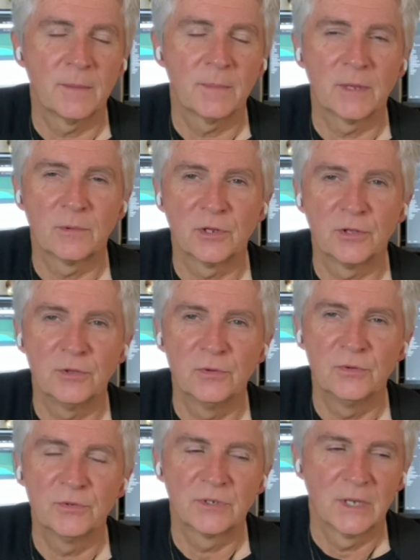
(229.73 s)
be able to
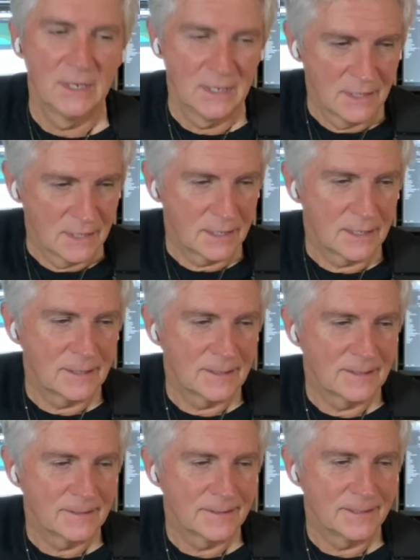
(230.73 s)
use
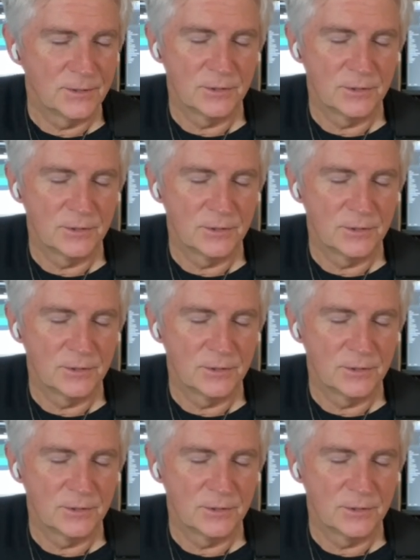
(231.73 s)
in